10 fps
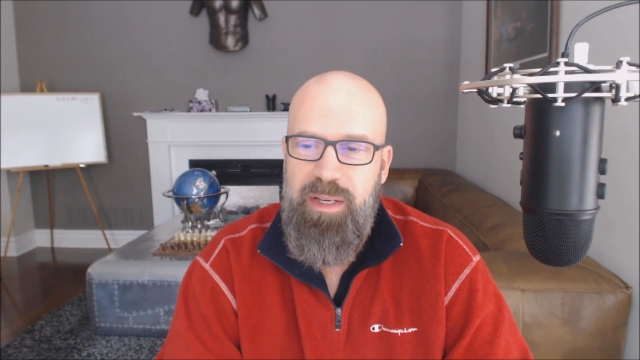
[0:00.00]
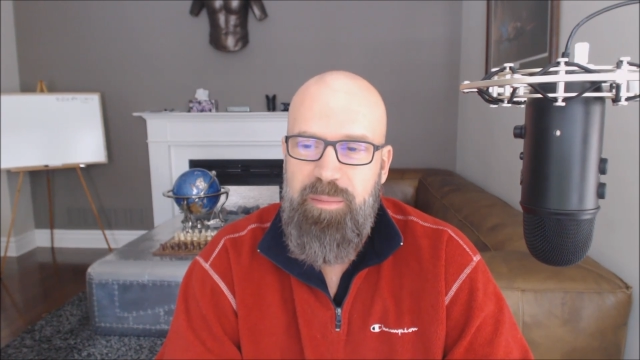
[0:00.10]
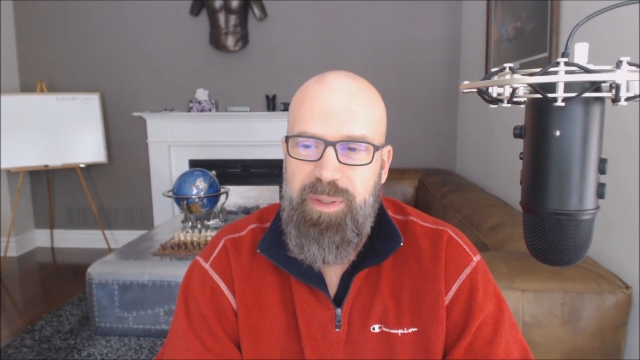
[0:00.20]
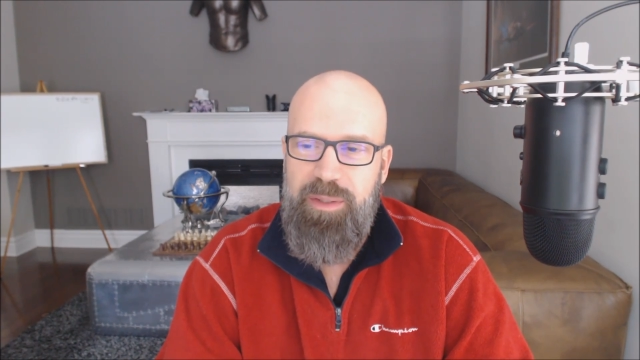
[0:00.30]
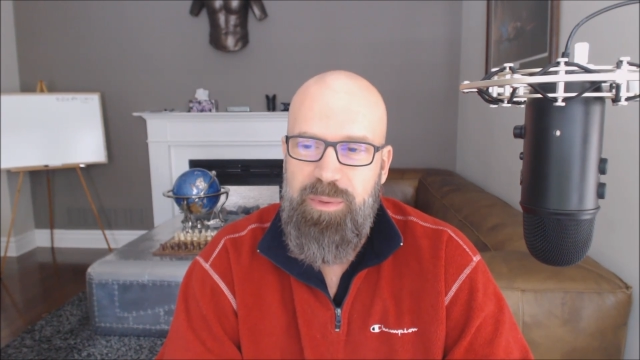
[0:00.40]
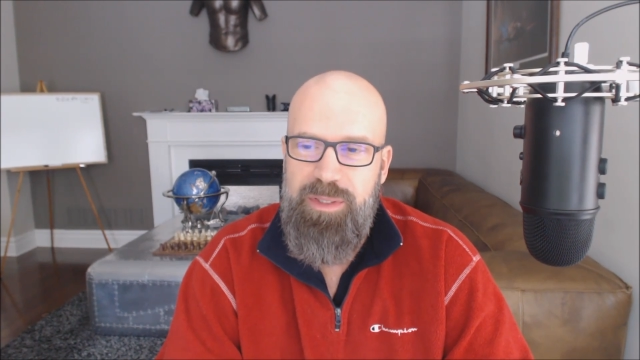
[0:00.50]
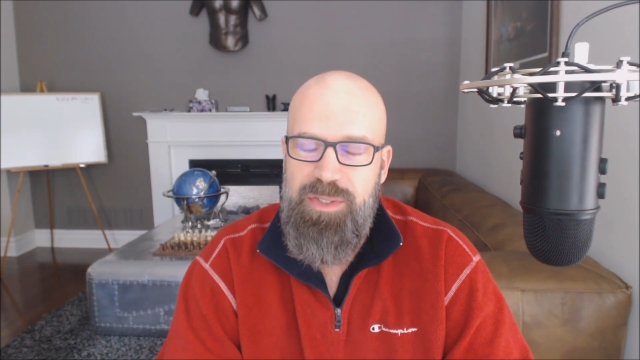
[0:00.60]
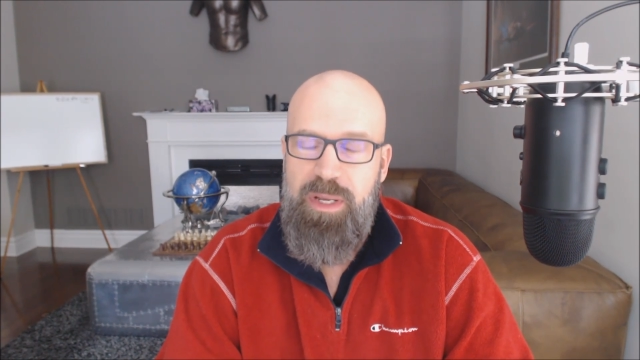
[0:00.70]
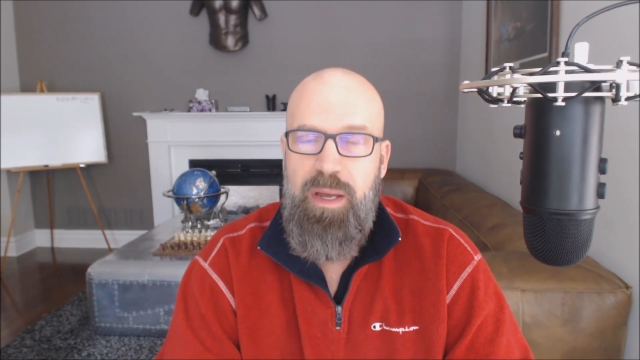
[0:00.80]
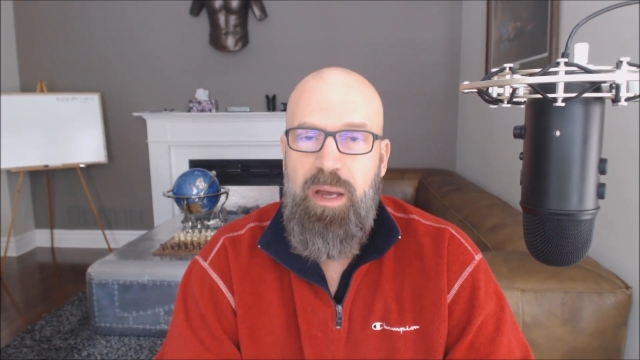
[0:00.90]
But it
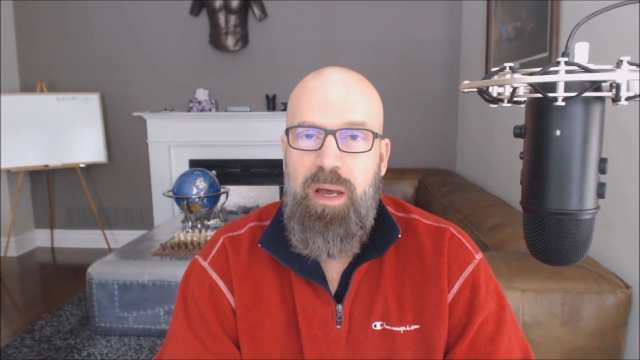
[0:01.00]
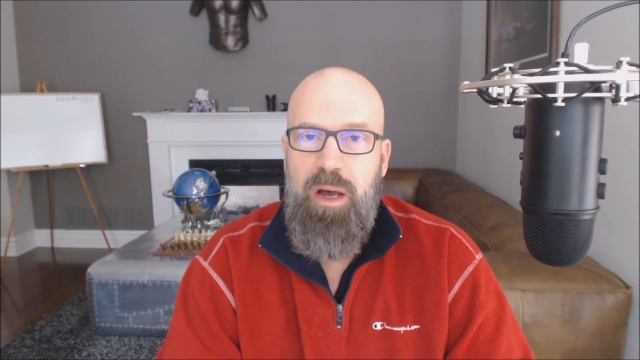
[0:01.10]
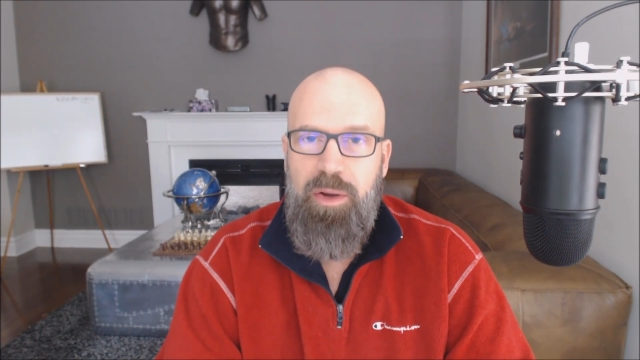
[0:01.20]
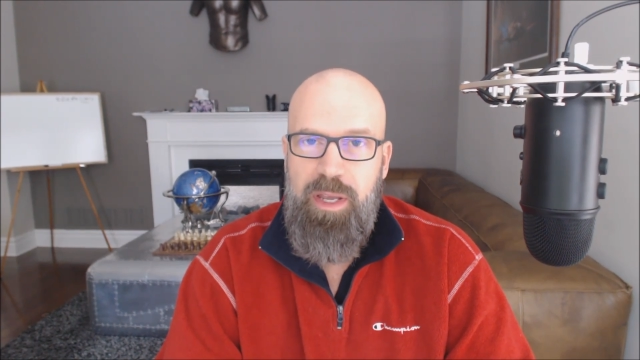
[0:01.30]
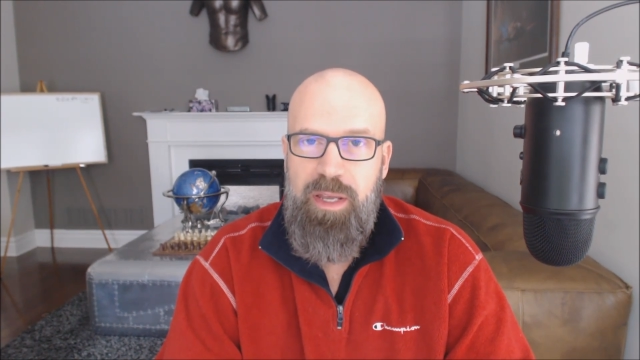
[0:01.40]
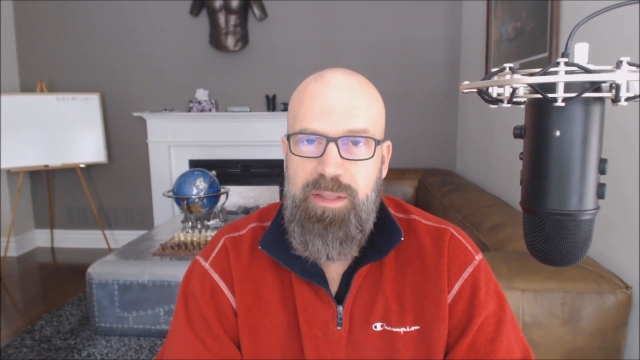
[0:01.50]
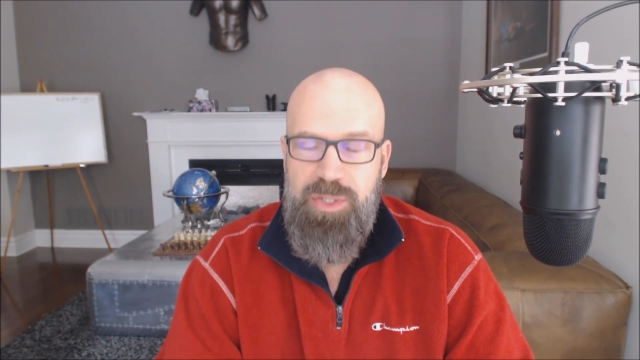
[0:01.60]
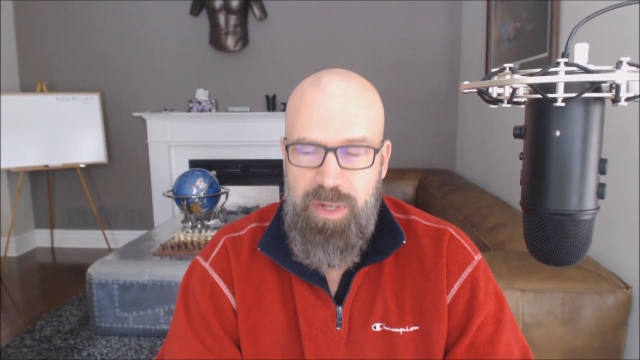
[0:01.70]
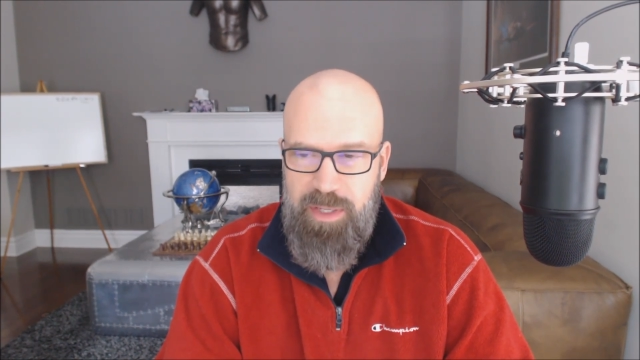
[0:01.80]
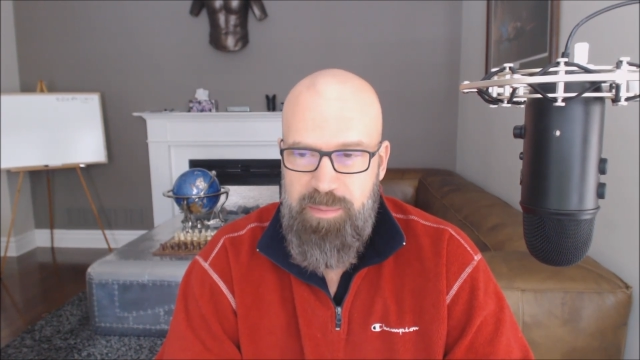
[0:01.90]
was, okay,
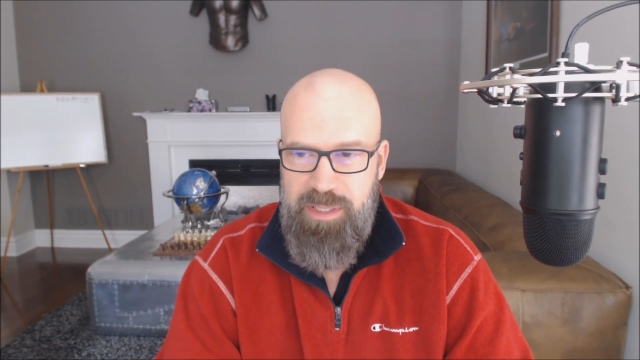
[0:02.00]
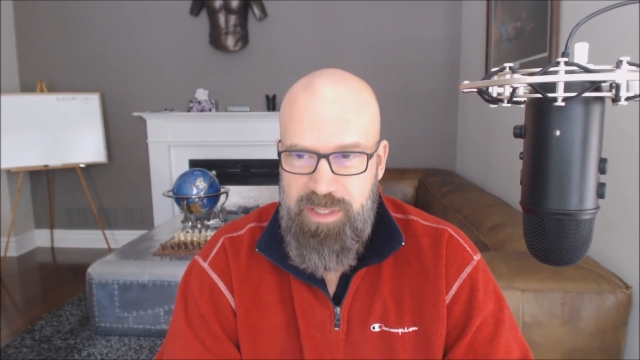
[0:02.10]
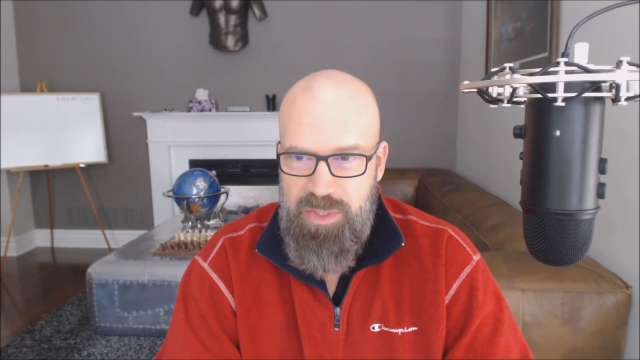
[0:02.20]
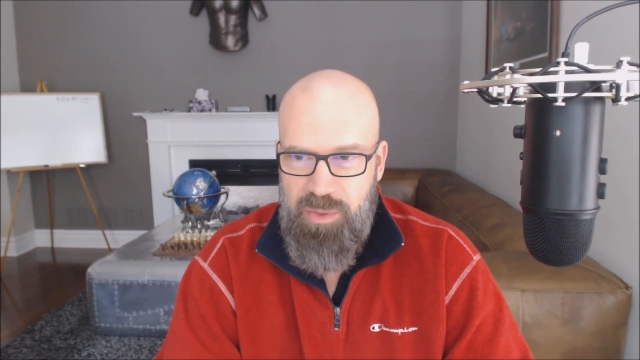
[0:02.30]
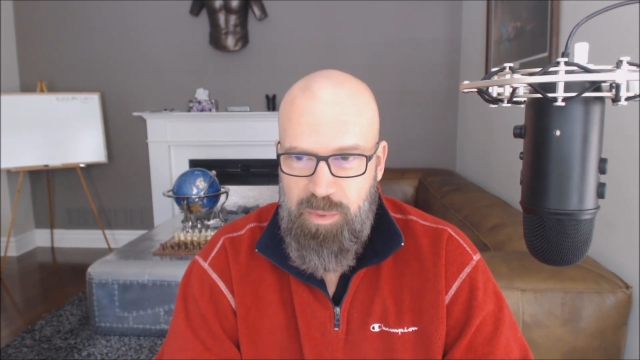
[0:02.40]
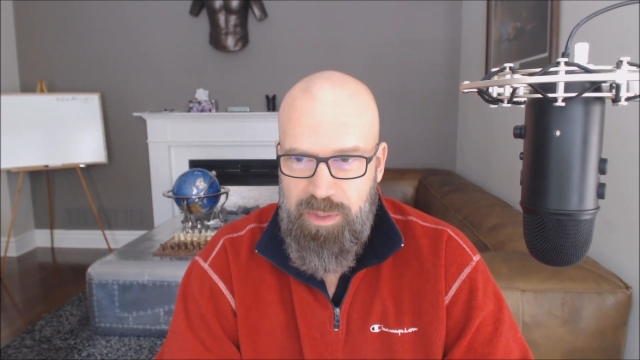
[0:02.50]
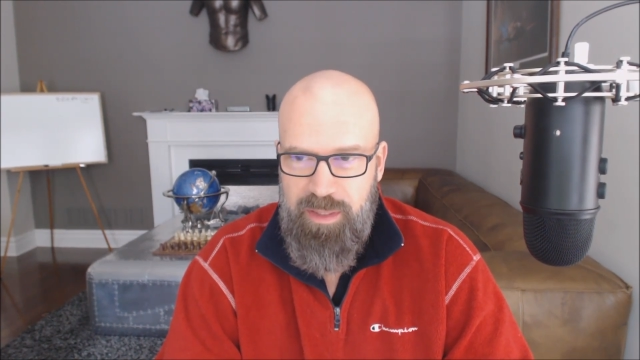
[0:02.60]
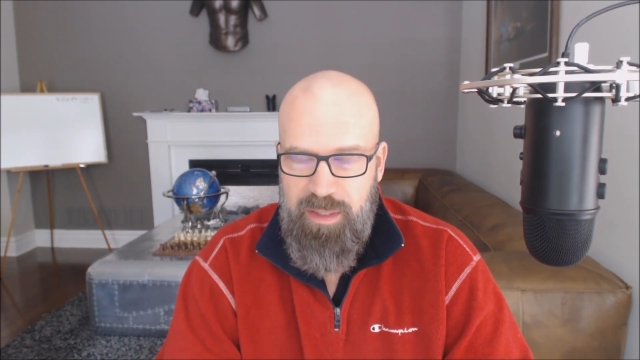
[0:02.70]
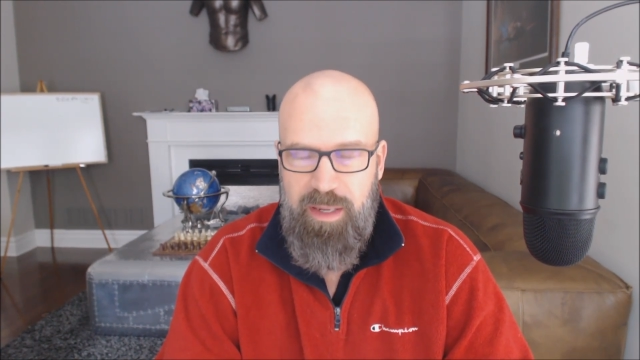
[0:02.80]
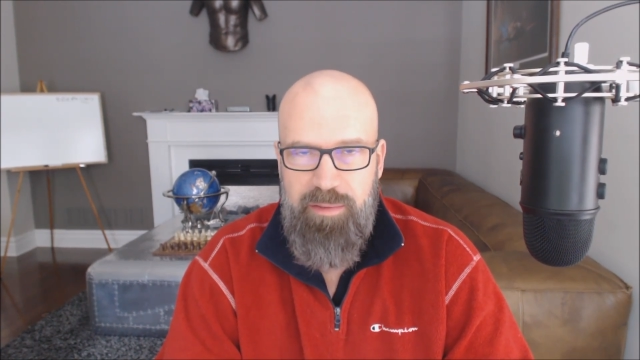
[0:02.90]
this argument isn't working.